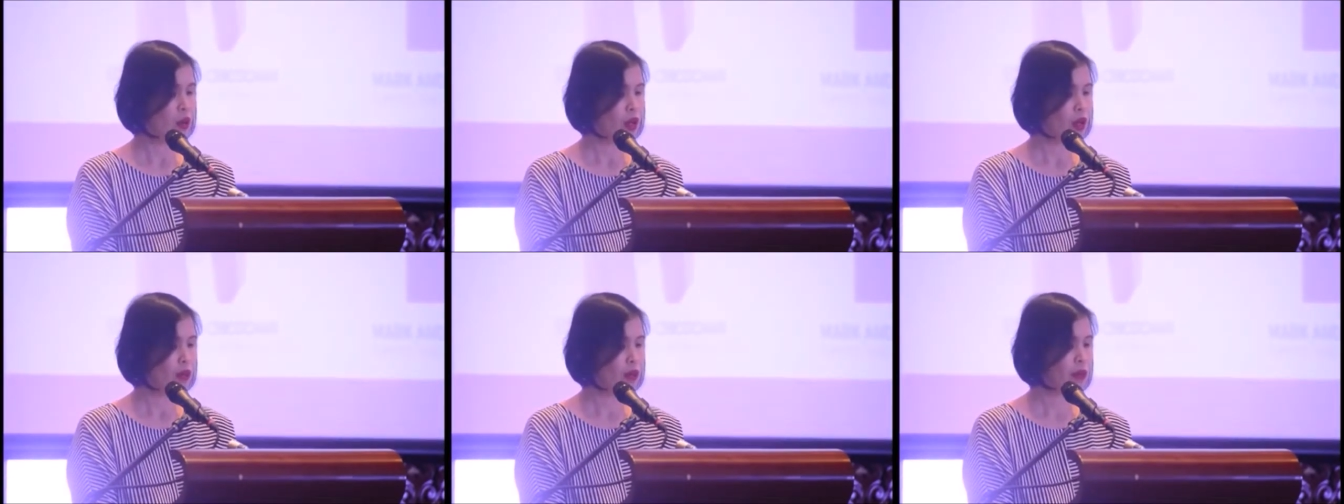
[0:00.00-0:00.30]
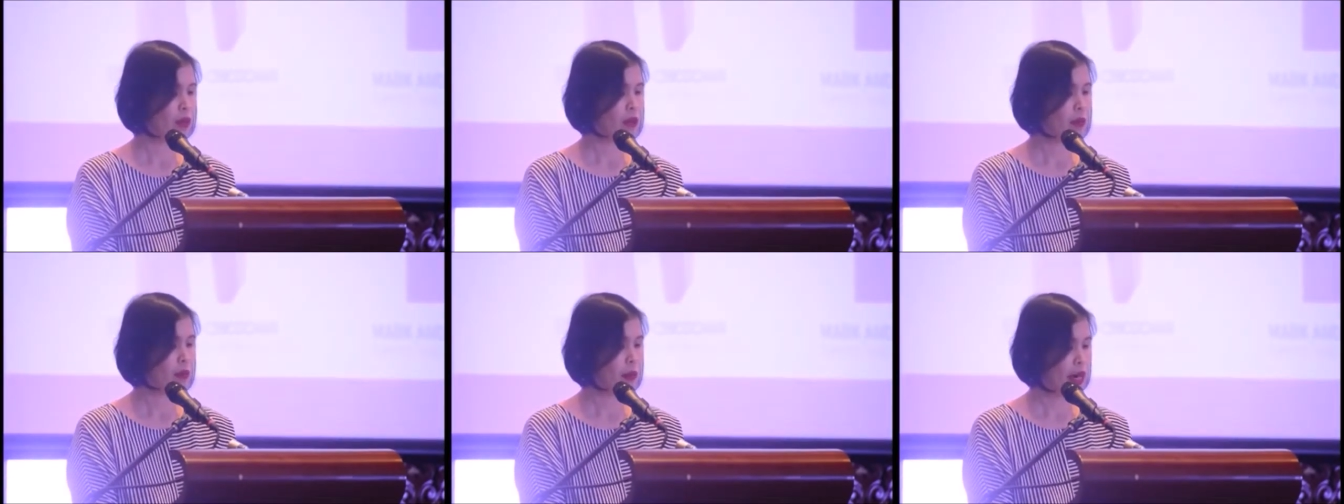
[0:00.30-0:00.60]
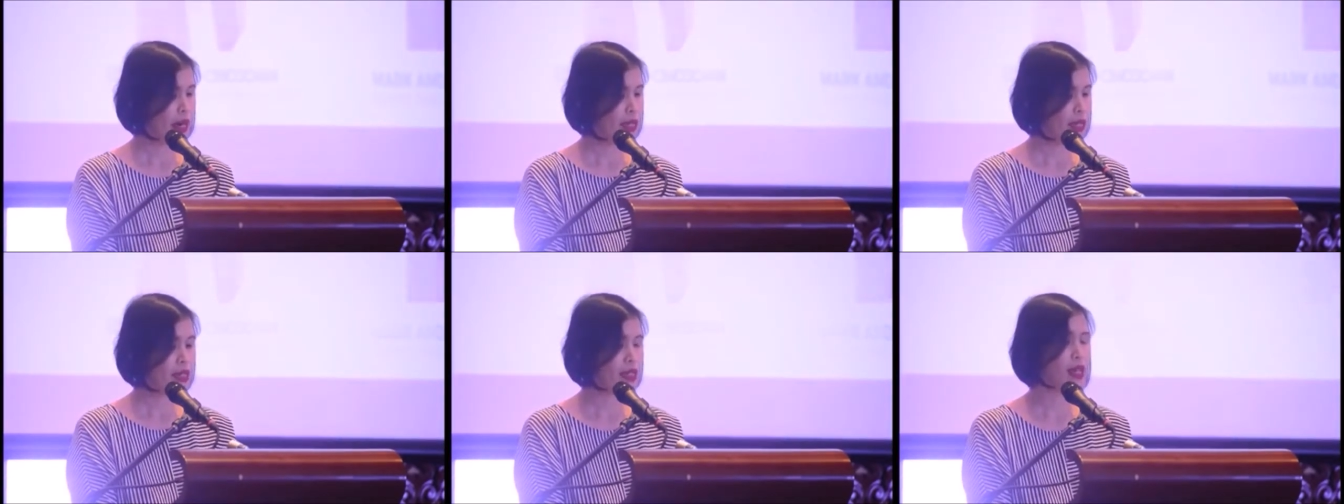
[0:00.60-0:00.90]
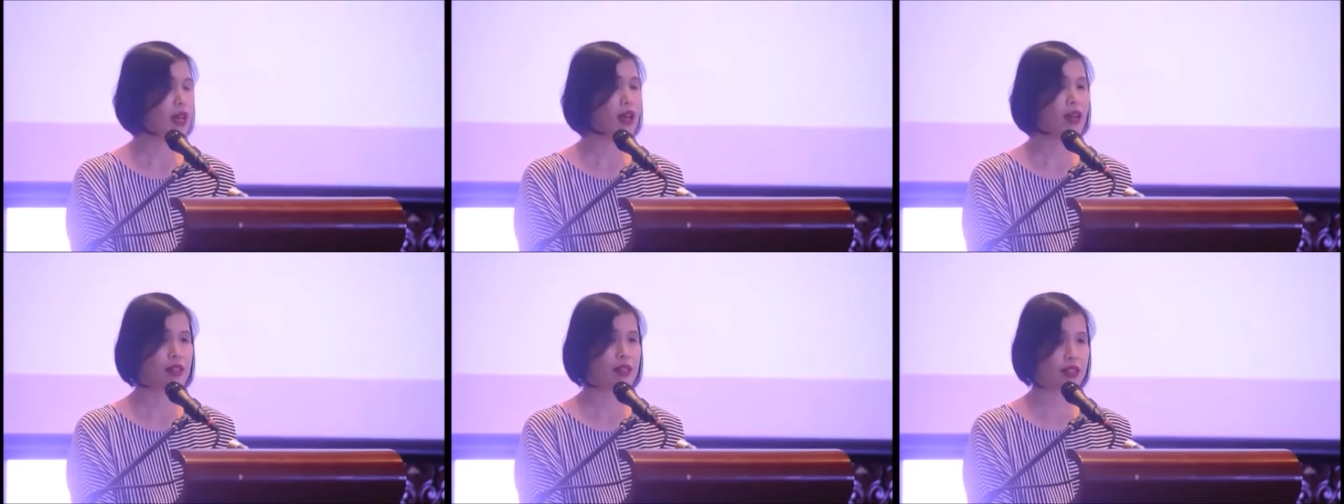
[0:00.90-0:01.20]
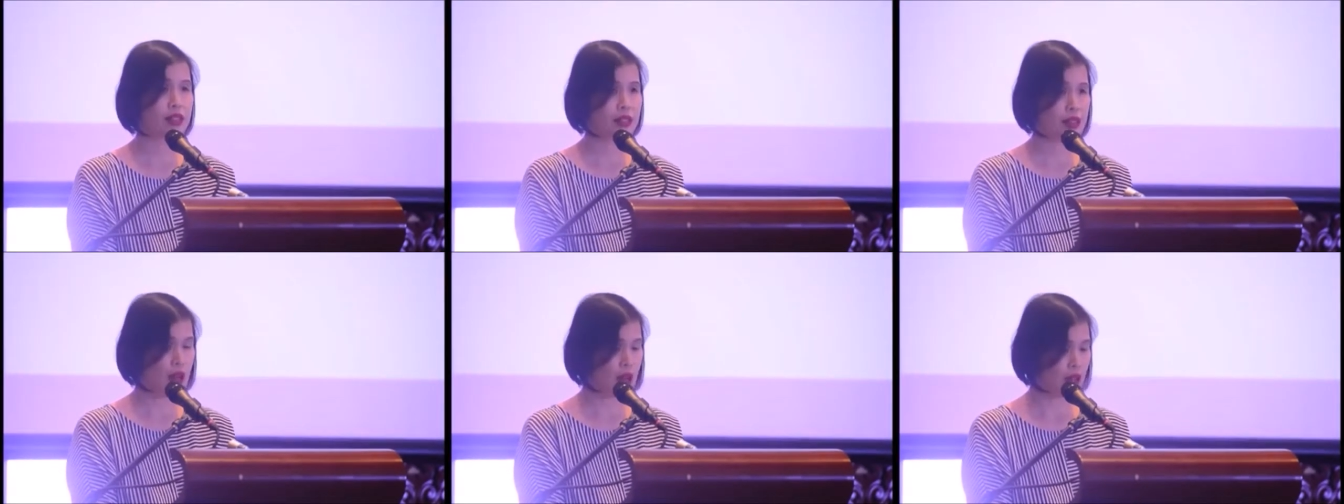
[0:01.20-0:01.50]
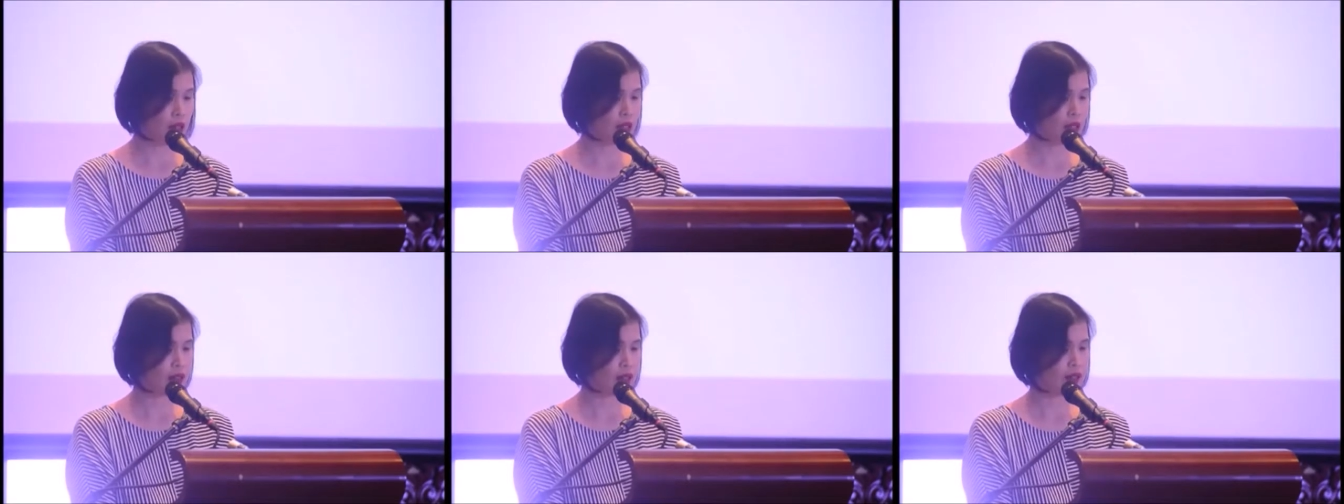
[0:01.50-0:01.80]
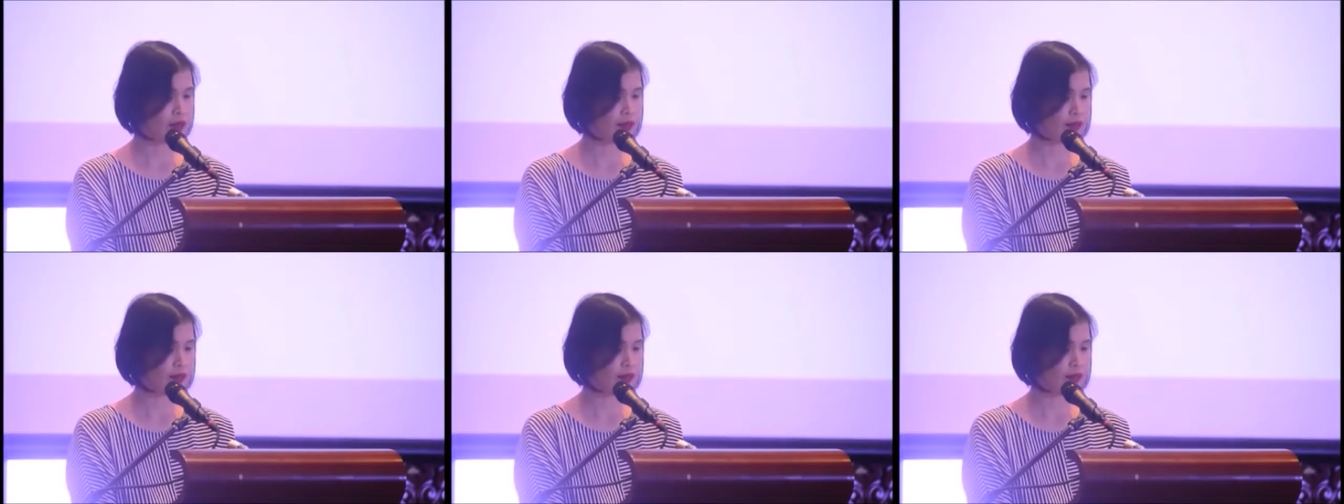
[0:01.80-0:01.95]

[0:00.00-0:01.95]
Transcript: When we were pricing our stock,